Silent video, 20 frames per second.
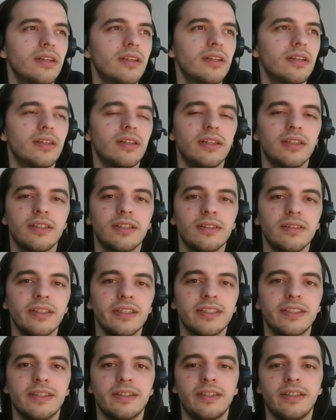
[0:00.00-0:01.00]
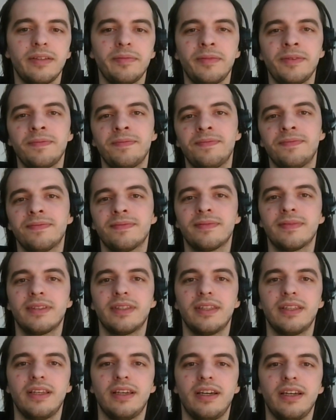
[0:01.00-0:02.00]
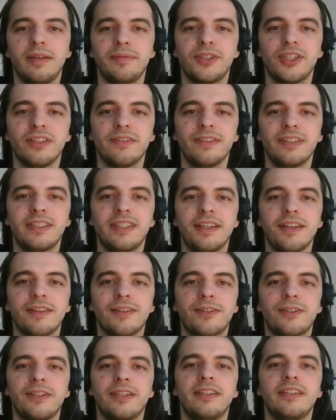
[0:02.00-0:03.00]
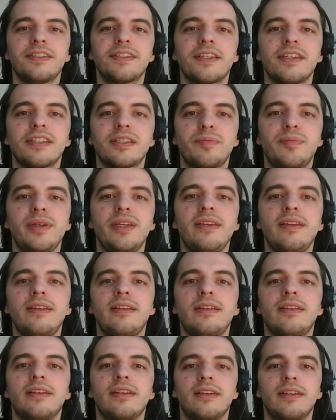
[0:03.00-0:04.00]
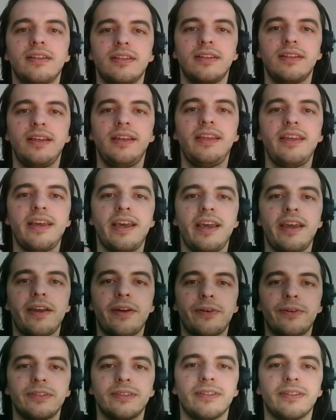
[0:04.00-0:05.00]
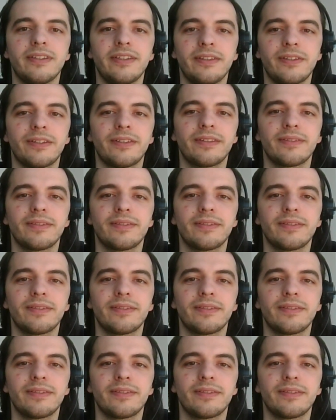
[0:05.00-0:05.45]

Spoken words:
Until next time, I am Jonathan Taylor, and this has been the Heir's Lair.